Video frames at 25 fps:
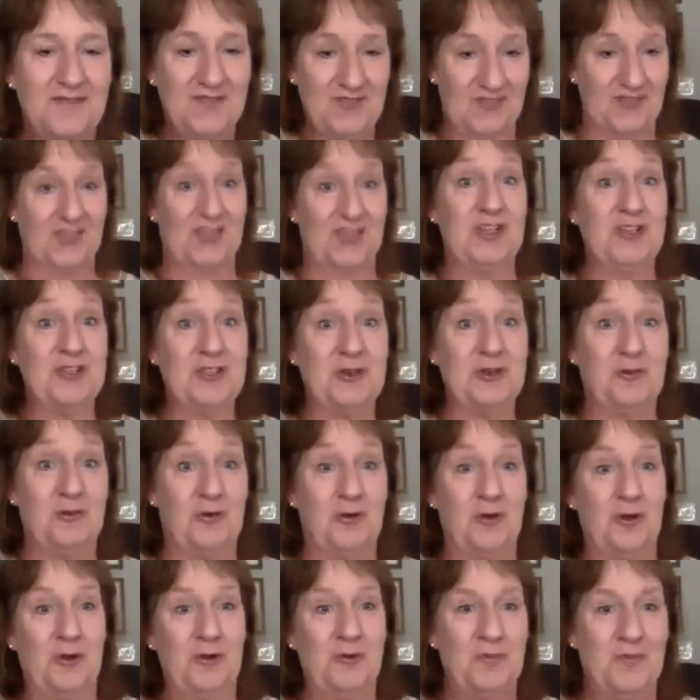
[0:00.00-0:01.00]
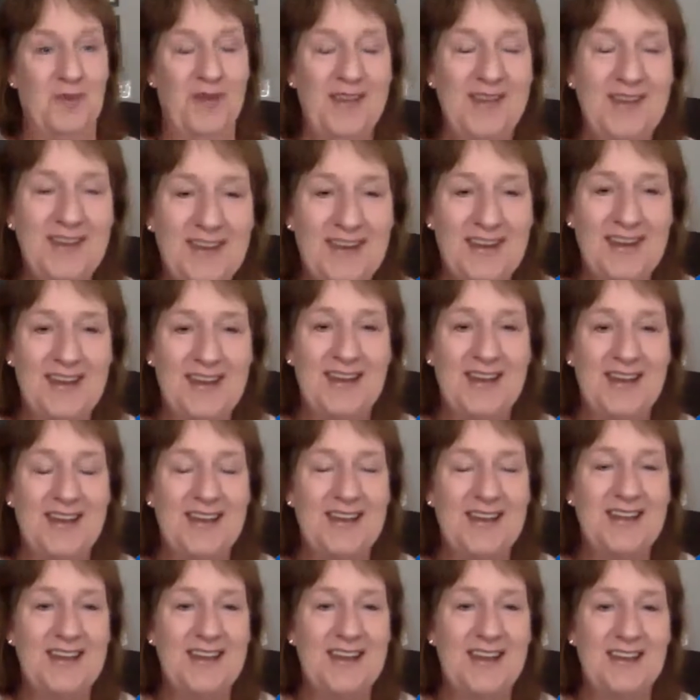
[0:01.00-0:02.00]
this group
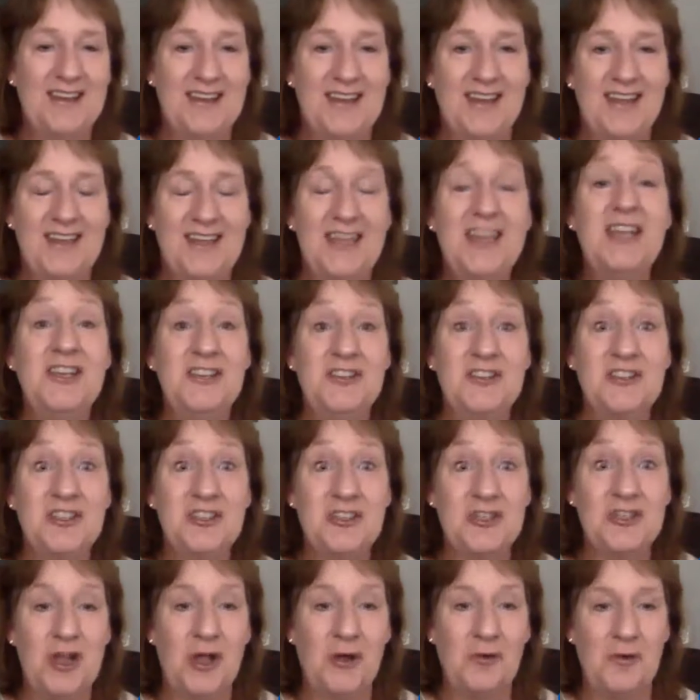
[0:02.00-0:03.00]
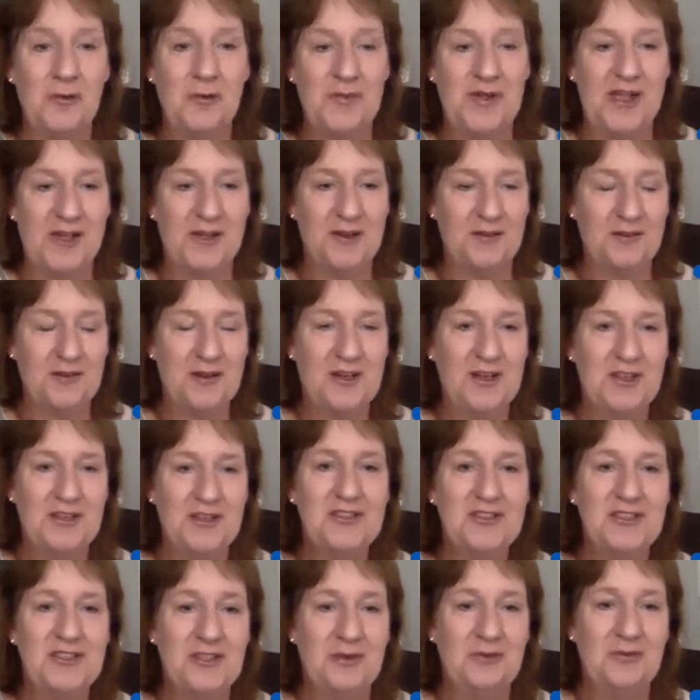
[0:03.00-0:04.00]
needs to know about or can
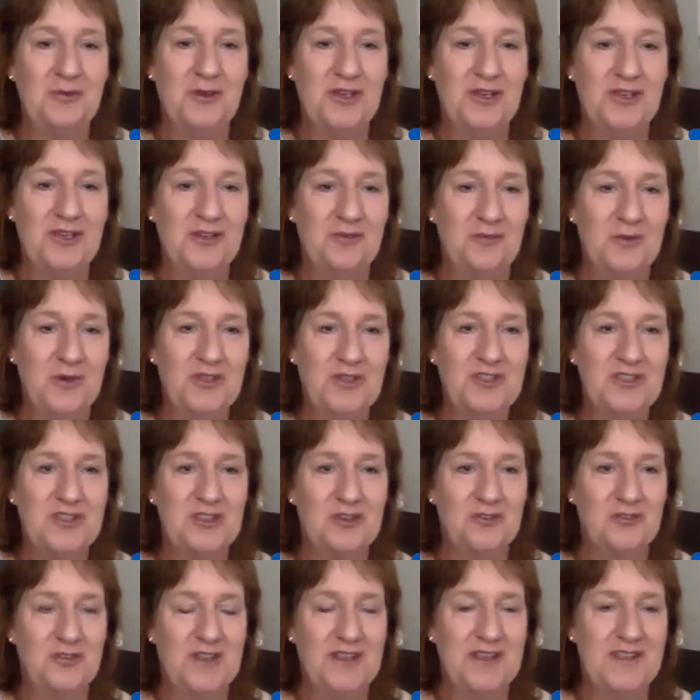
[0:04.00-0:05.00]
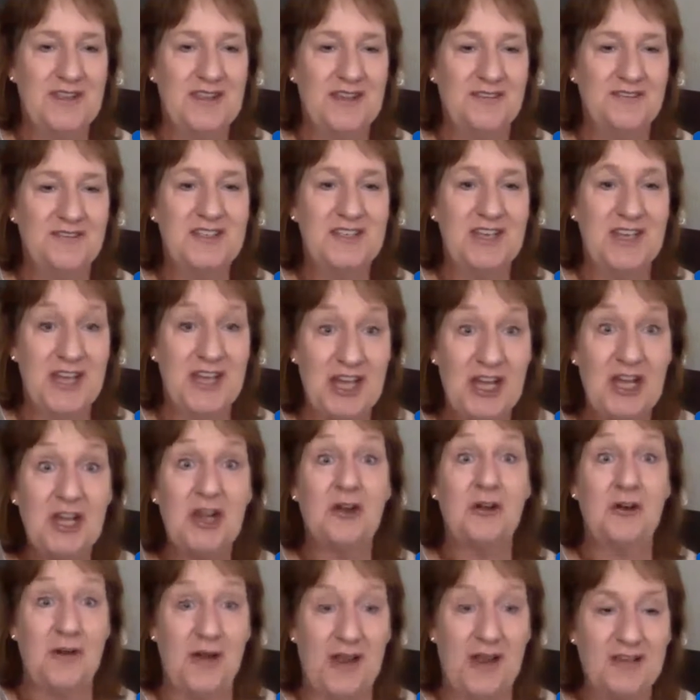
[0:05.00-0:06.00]
do, we'd certainly love to
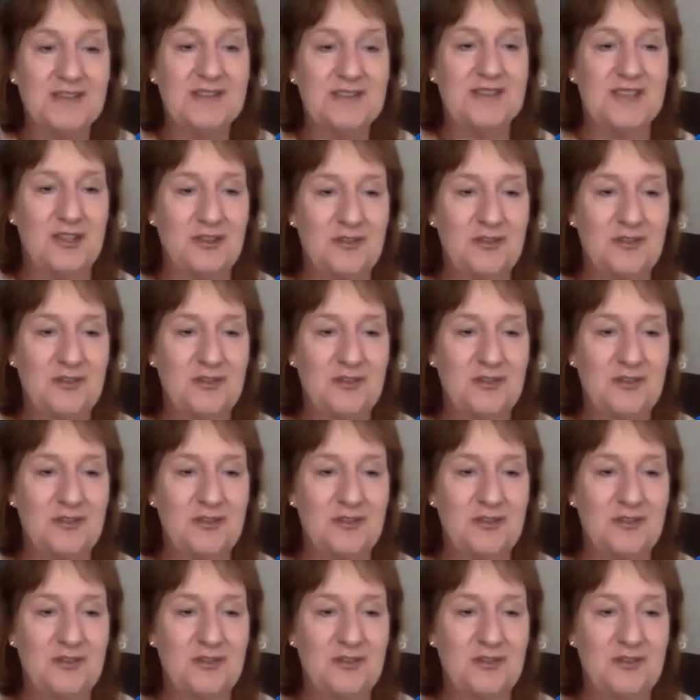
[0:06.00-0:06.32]
hear as